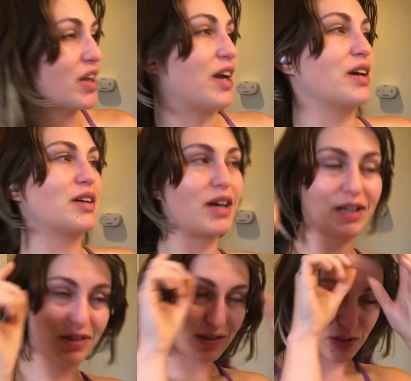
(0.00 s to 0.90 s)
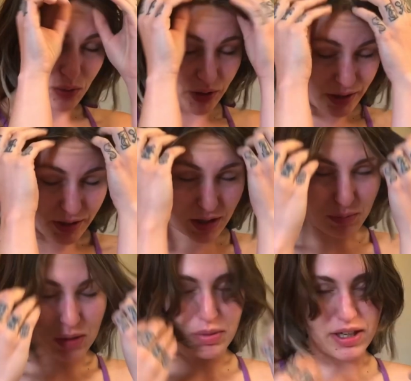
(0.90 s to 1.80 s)
and it's where I cut
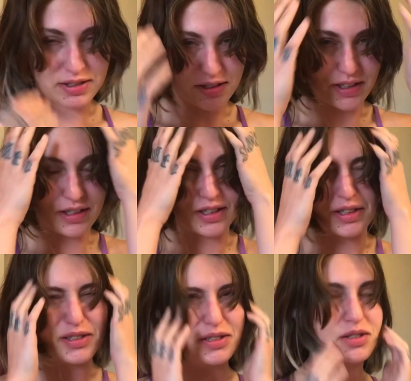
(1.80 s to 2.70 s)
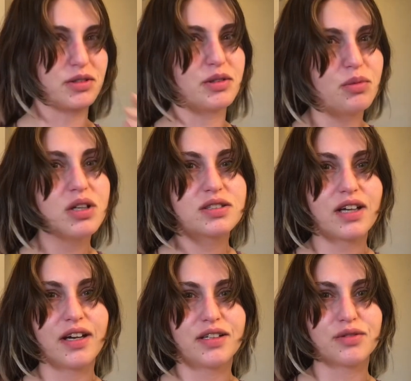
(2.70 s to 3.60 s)
my bangs like this, so it was
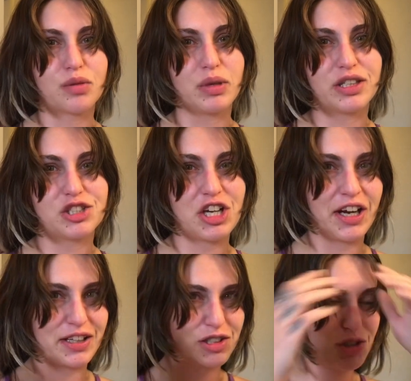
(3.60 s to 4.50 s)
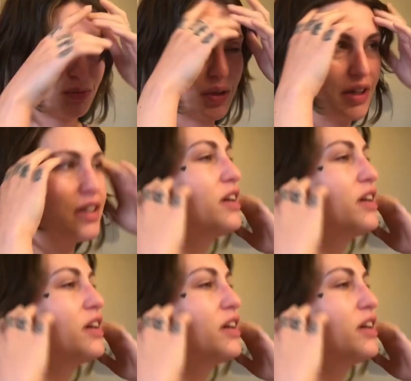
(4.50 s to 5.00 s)
kind of a big change, but